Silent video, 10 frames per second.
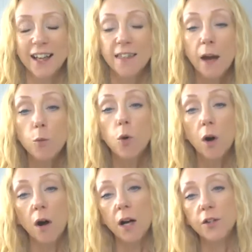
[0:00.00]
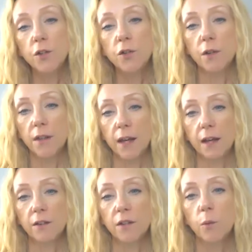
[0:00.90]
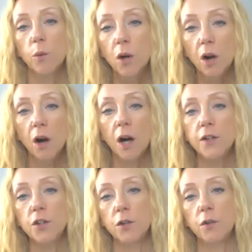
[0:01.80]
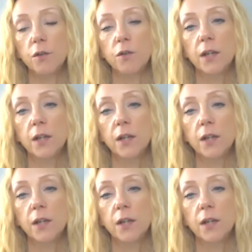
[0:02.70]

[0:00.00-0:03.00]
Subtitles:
They will guide you to things. They will guide you